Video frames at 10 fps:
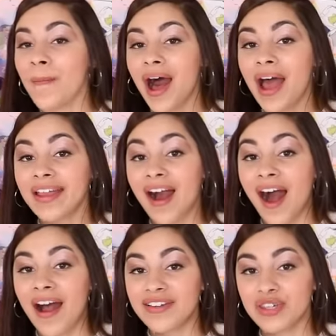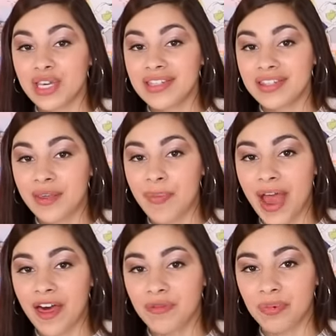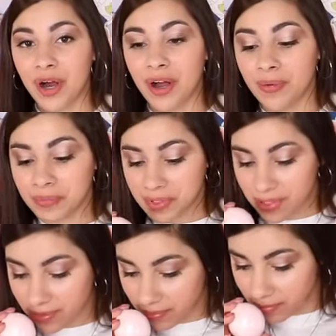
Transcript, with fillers: my gosh, it's the bath bombs.